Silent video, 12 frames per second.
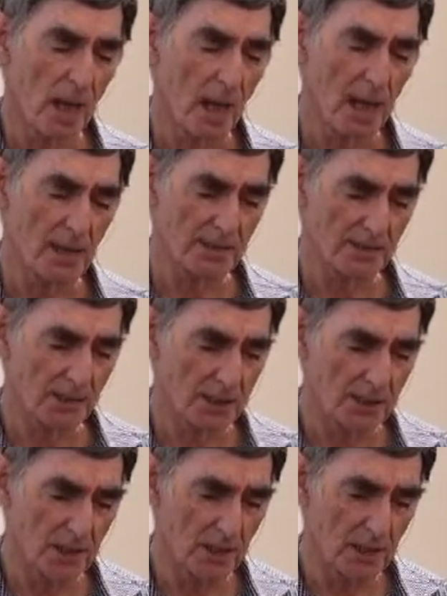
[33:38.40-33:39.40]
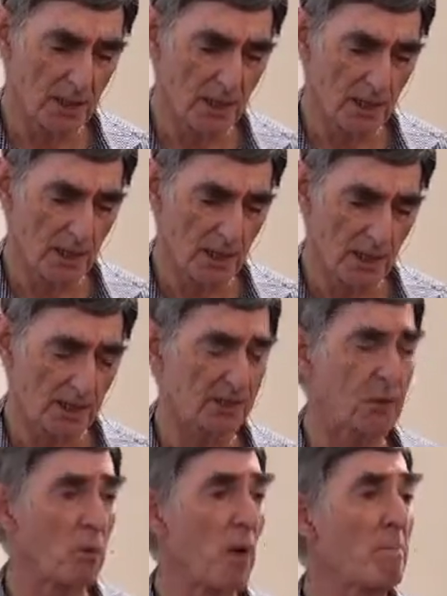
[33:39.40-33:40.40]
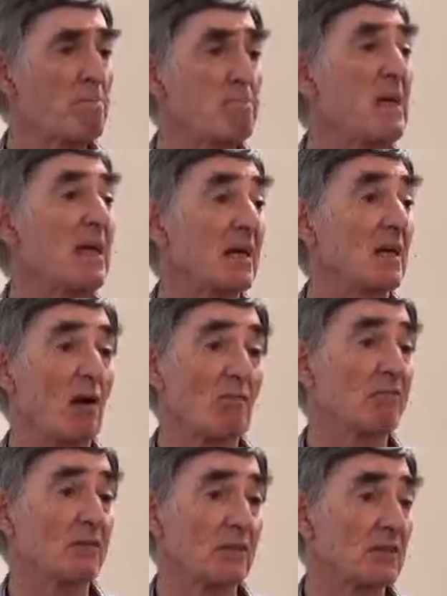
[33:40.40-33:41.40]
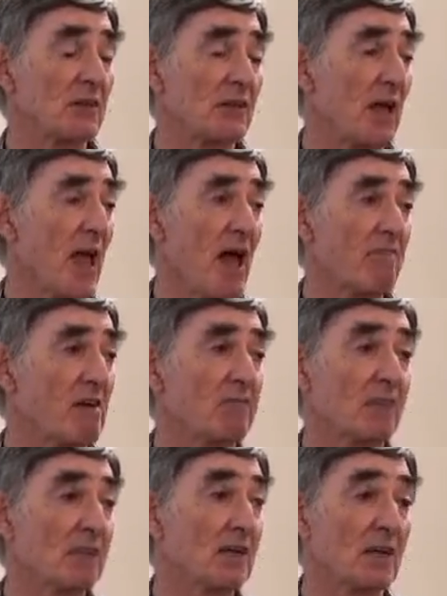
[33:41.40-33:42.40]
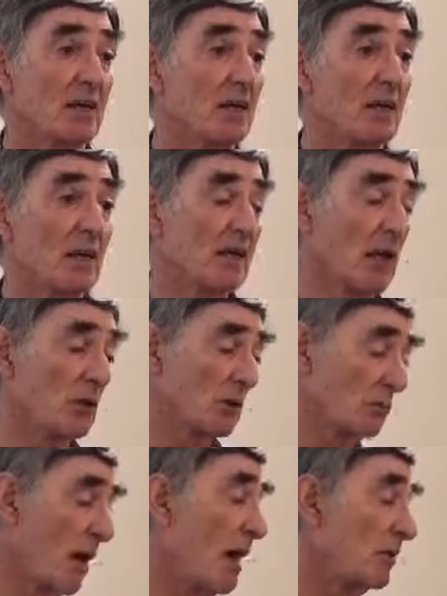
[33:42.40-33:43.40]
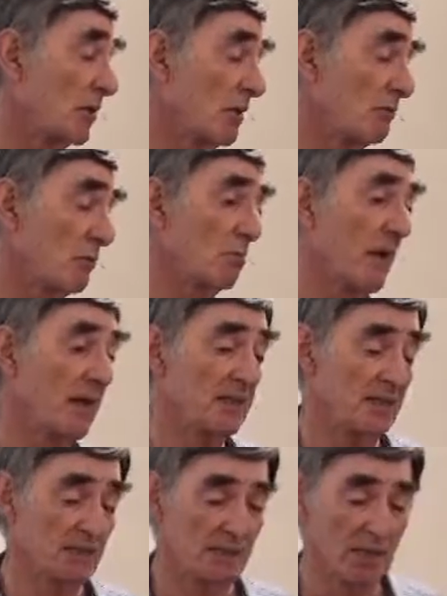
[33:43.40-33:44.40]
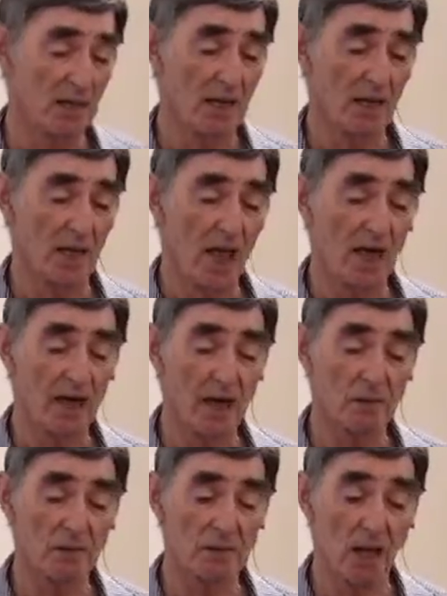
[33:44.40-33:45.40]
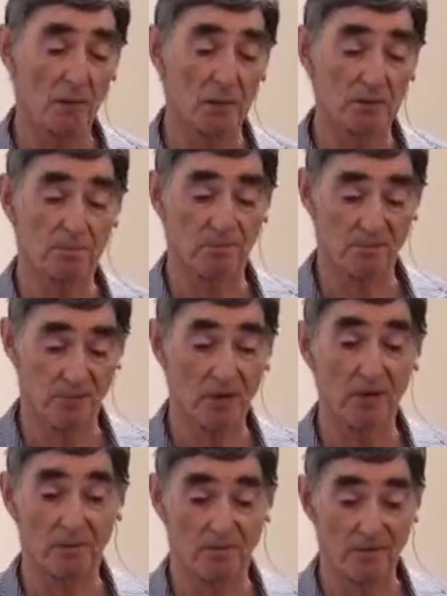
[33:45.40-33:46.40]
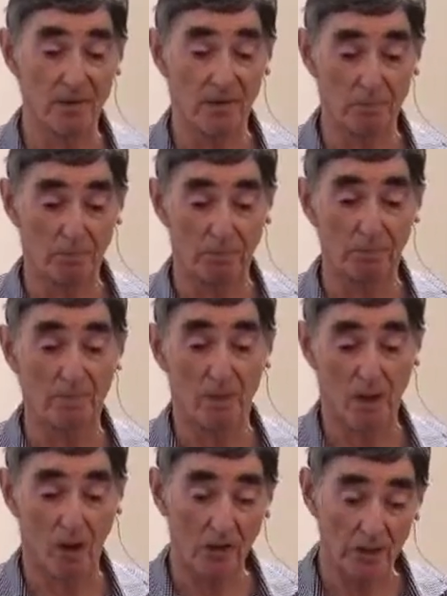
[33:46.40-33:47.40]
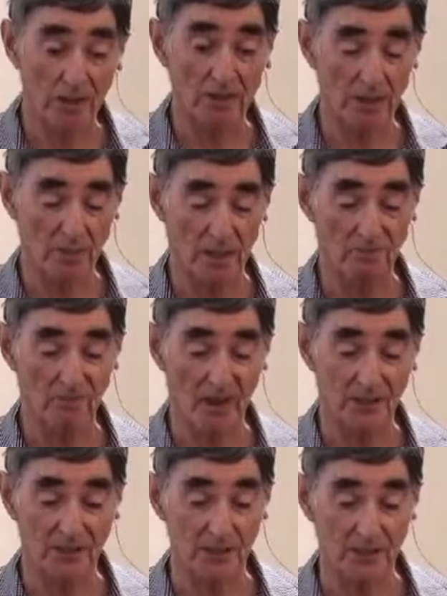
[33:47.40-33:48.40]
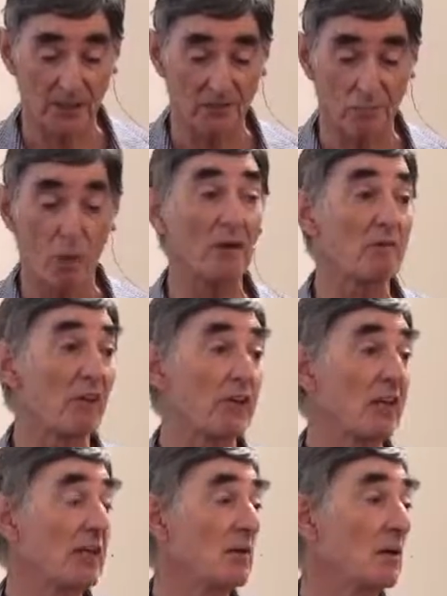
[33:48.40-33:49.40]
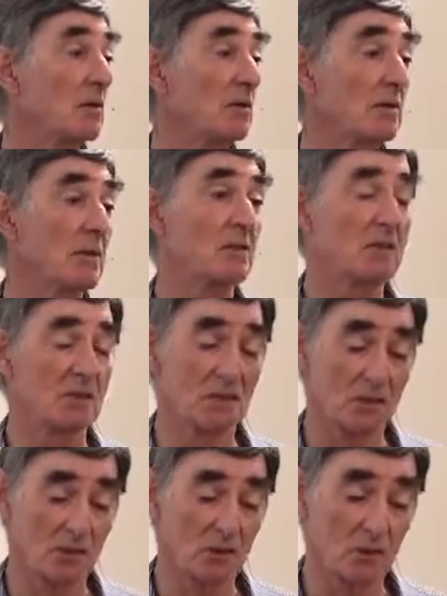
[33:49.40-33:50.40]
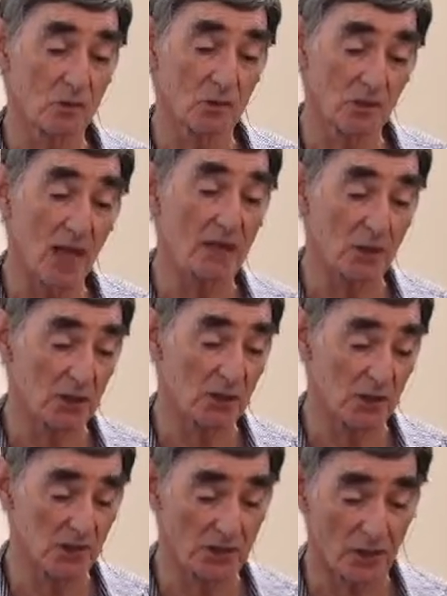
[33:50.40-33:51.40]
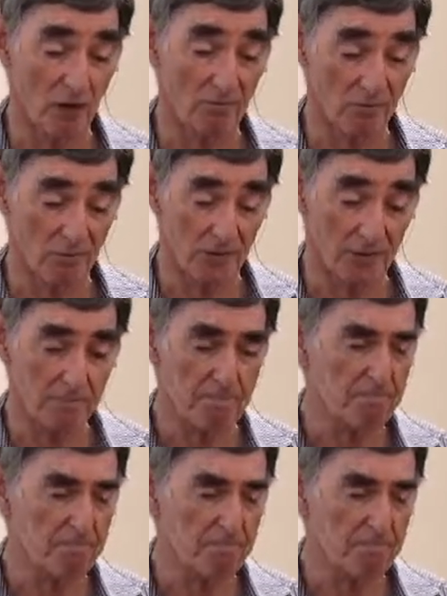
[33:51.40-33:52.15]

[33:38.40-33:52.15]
And it's the one big conference that they have every year. It goes around to different places. And I was very, very honored to be invited to give one of the keynote lectures at this conference.